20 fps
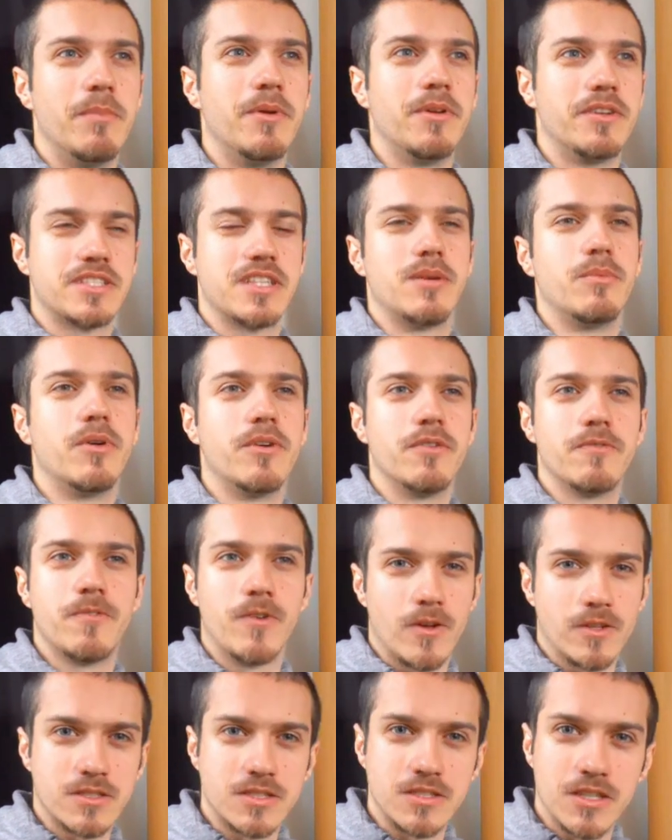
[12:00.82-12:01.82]
they weren't
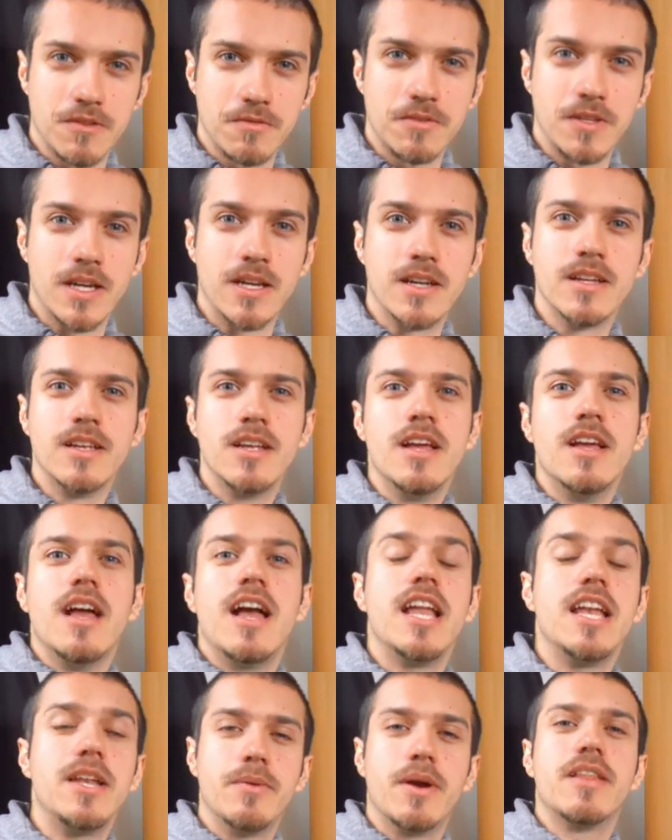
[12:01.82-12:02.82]
fast enough yet.
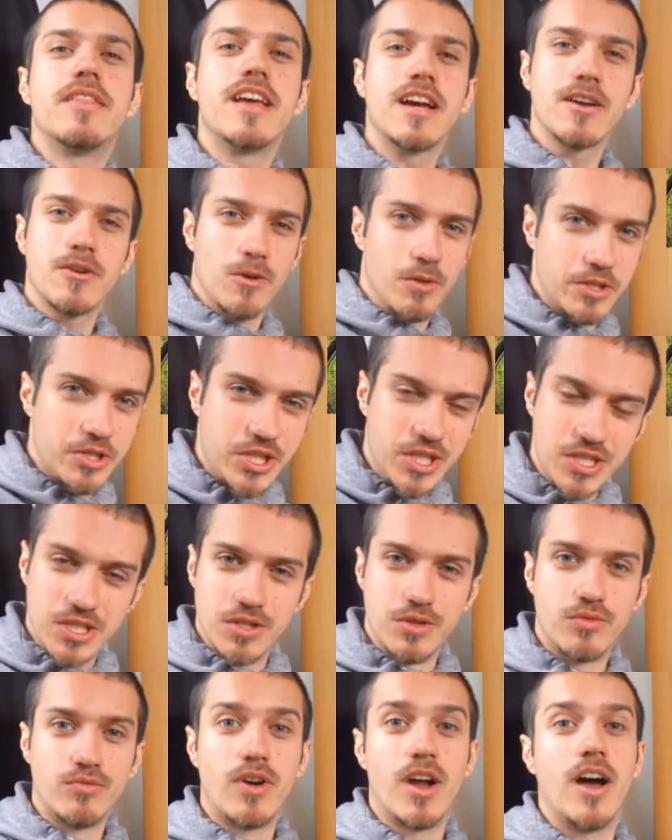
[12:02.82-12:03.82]
Anyway, that got the cheetah to
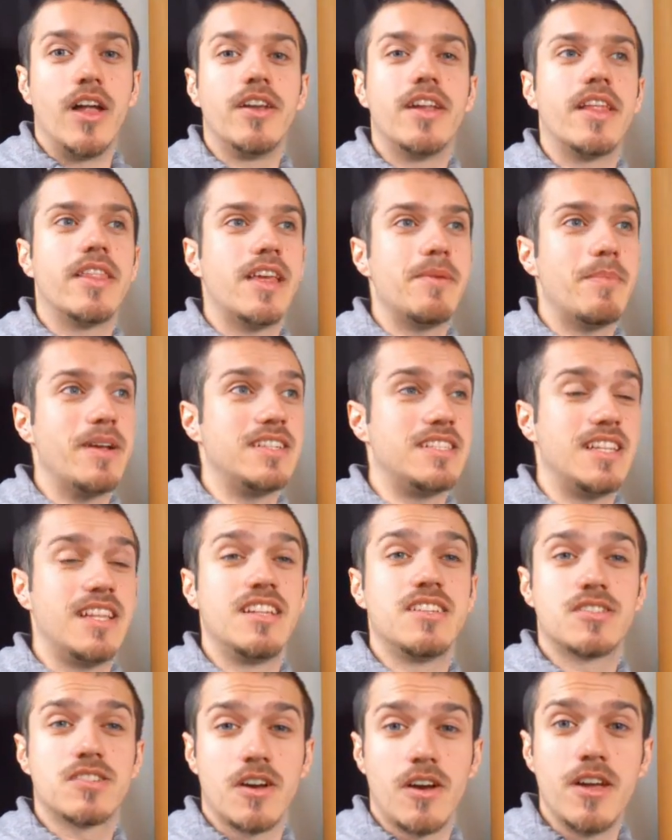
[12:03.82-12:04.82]
run, and they basically then
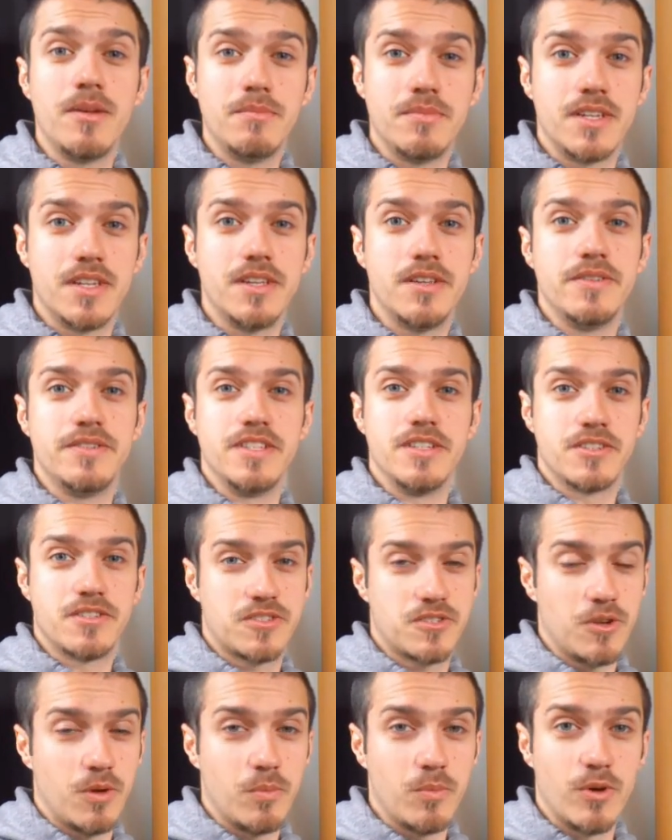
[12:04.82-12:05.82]
timed it using a
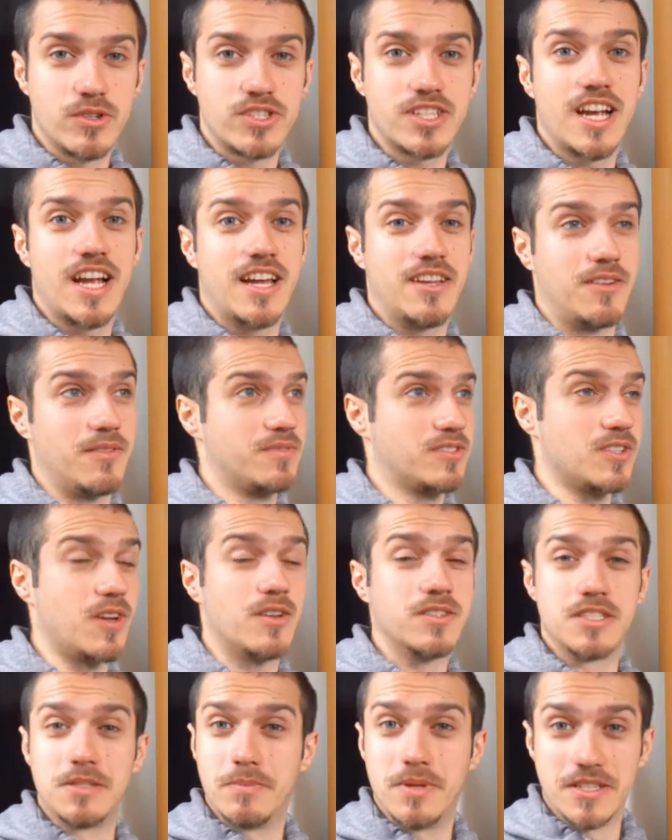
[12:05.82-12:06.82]
stopwatch and a
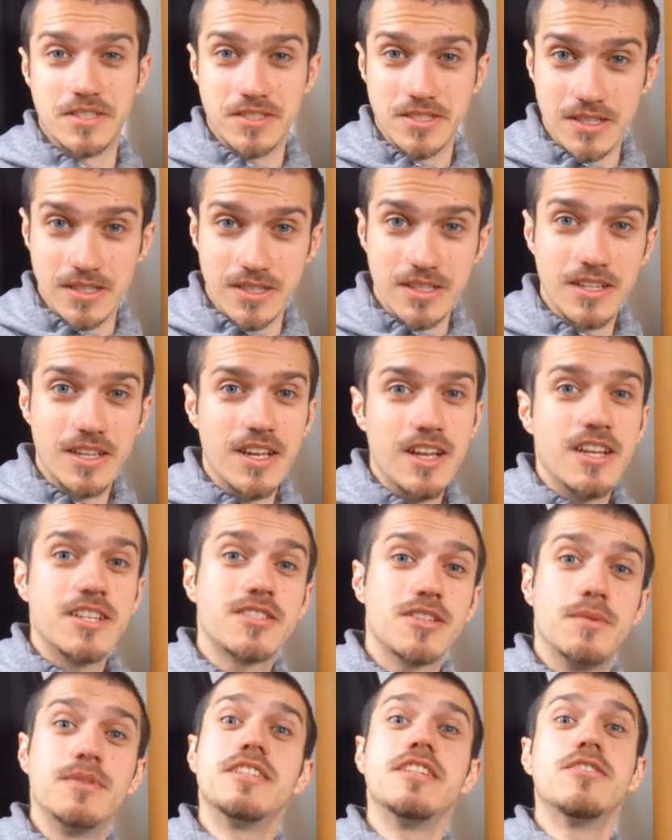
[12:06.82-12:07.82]
starting pistol. So
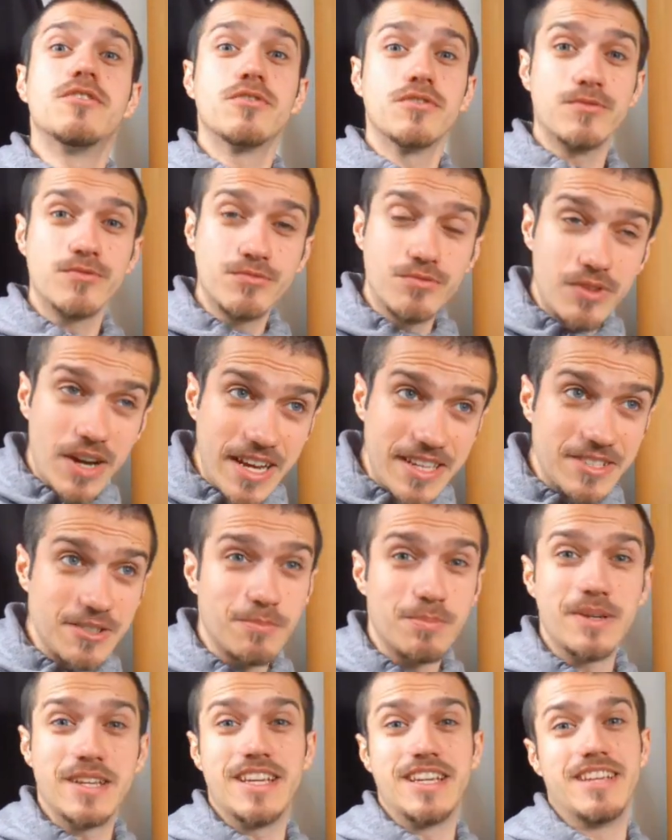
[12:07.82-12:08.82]
it was
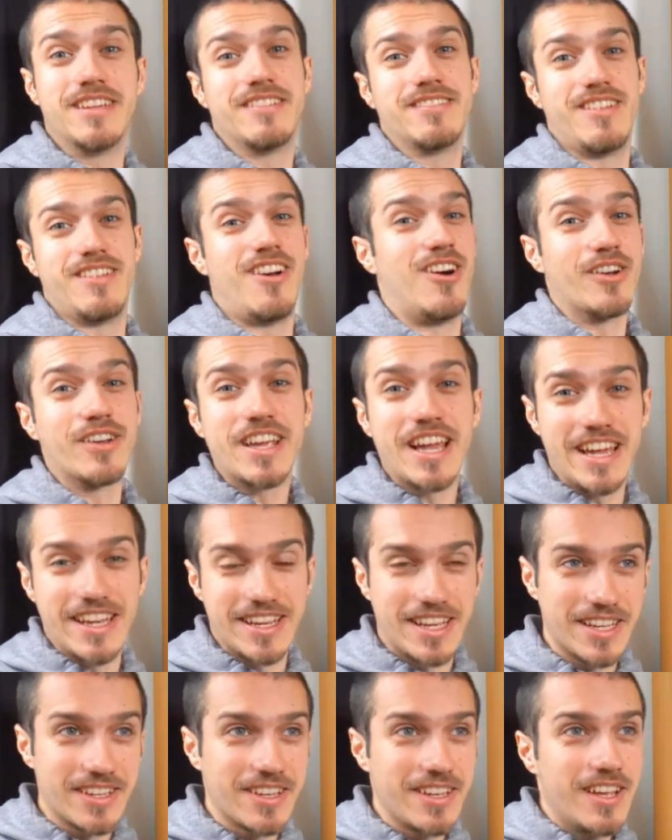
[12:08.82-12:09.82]
incredibly
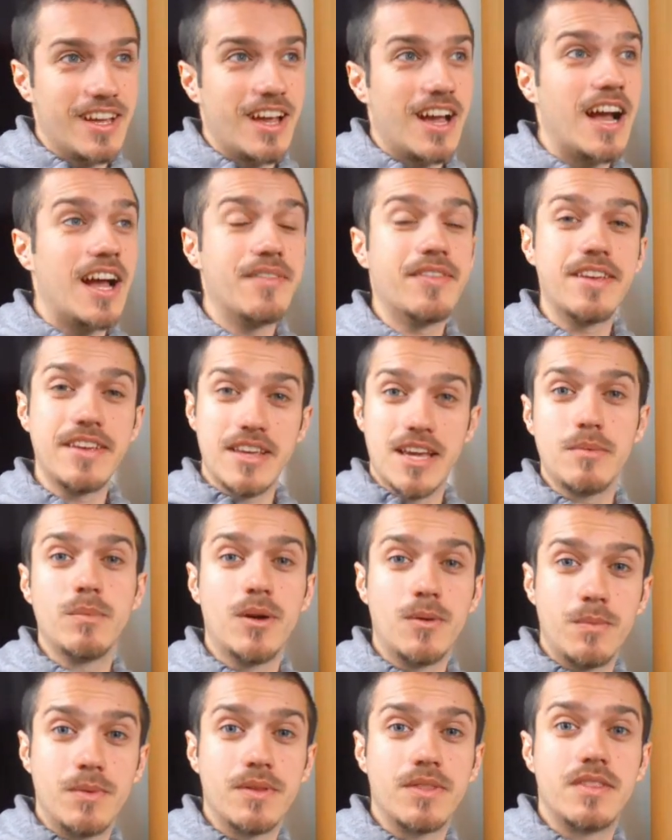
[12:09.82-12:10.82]
archaic, and they came up
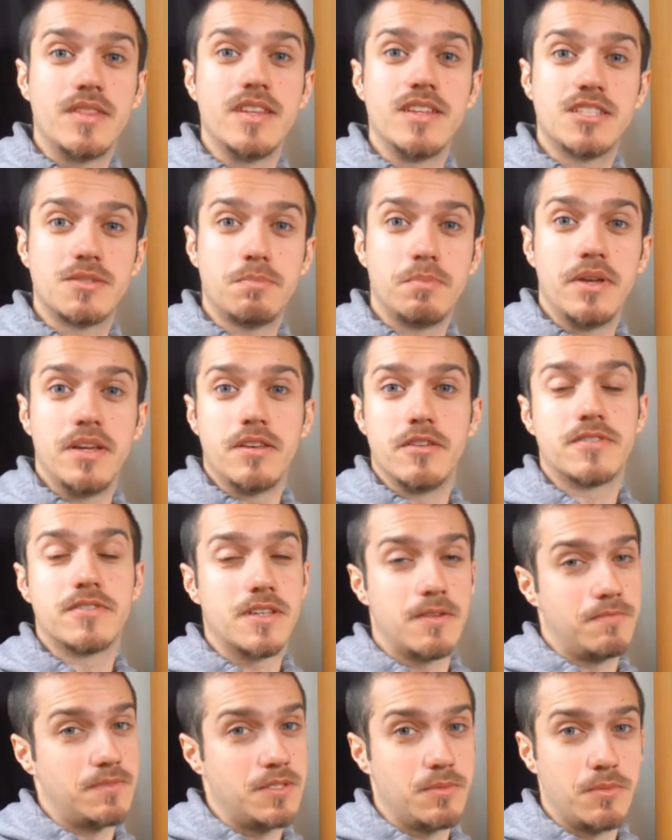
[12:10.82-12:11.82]
with the speed of 71